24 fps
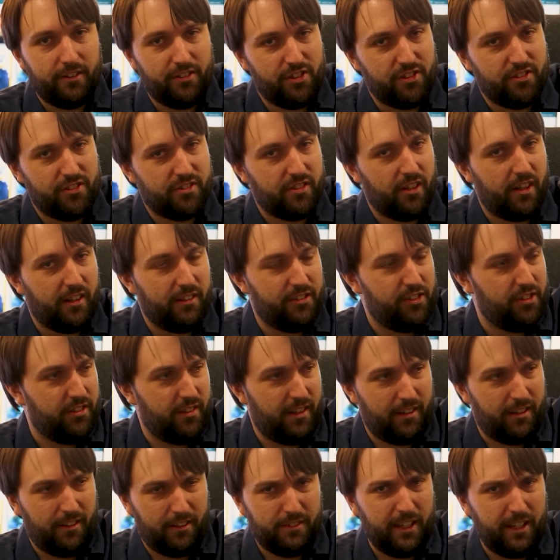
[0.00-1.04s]
She's a, she's
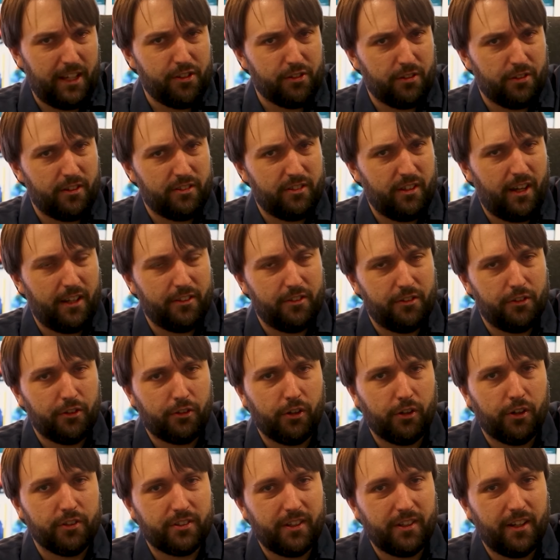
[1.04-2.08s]
a teacher and assigned to do
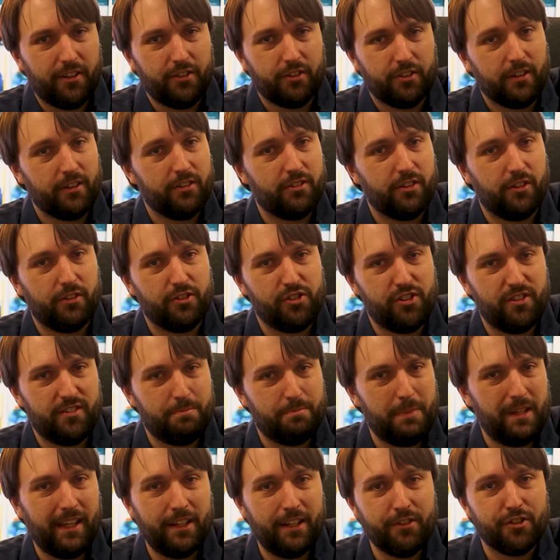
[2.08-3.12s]
cross country, so she's
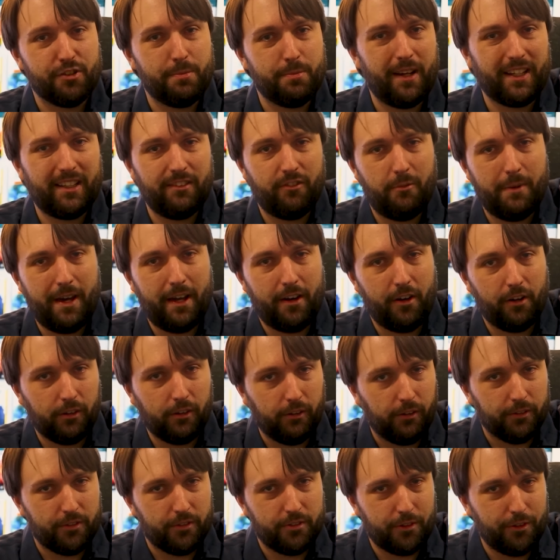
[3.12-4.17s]
being introspective about her
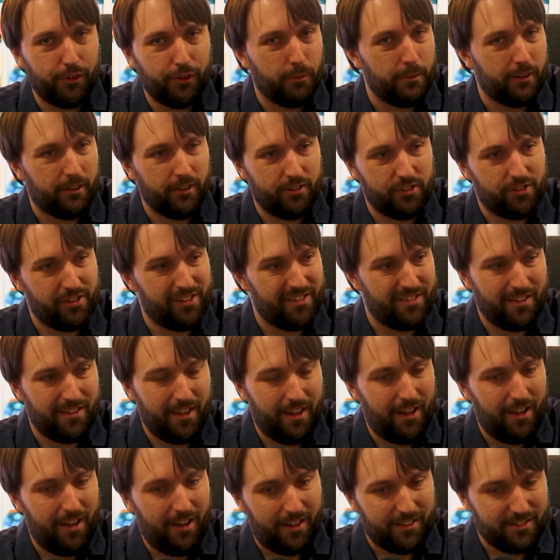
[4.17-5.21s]
old school because she's
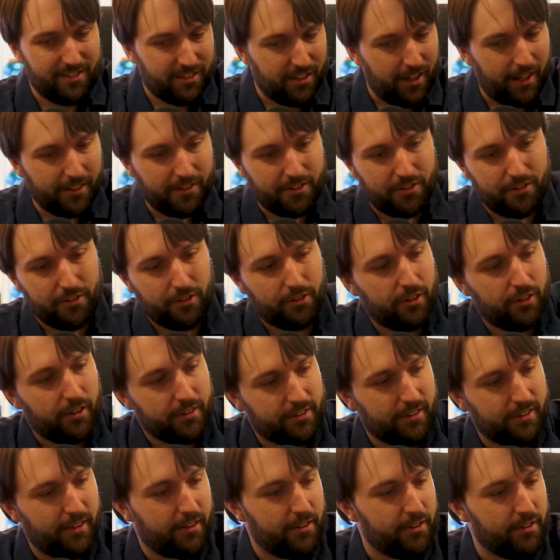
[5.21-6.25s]
assigned to do cross
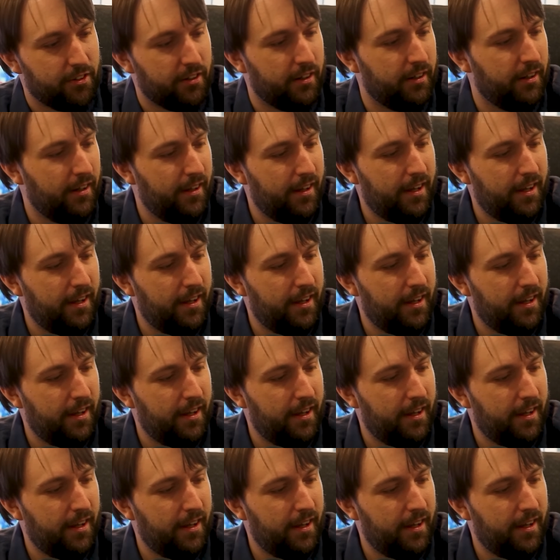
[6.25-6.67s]
country,